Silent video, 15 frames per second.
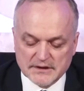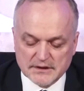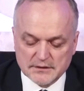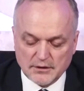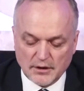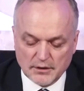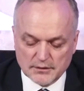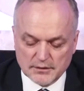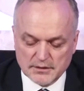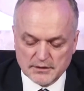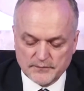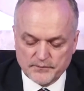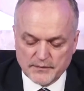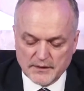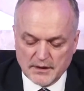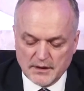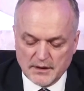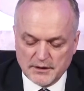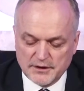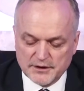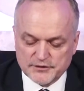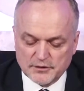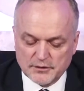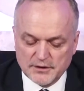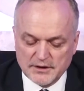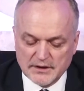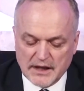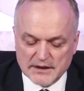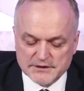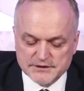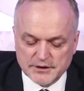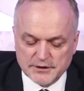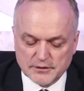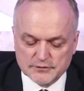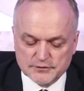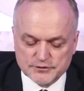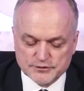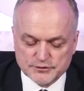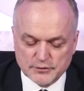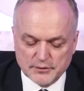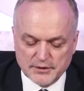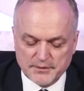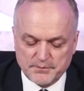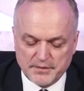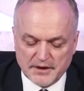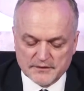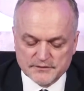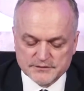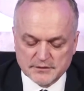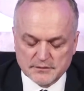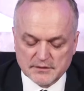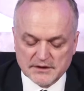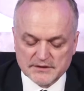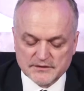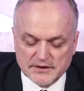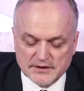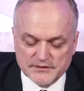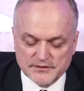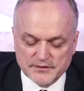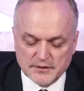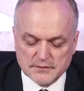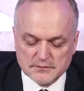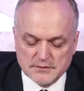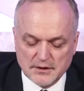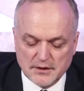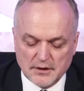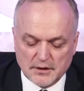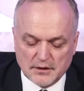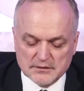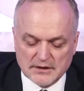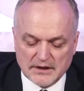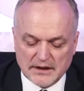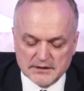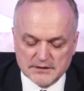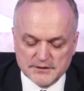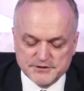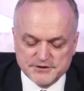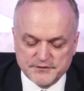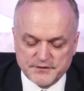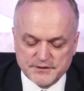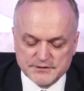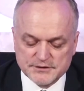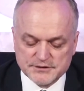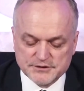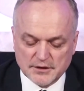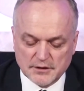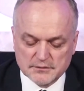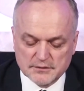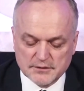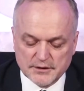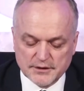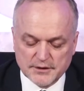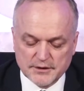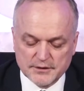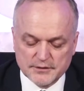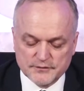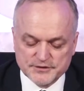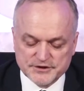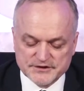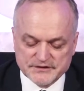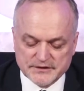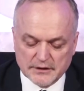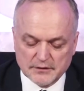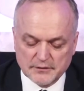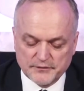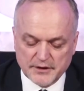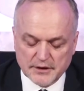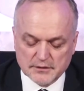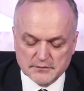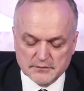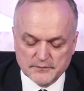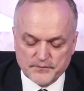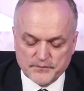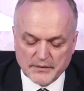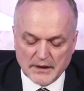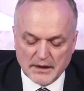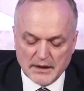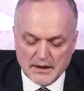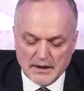So various sectors, of course, suffered the first recession seen since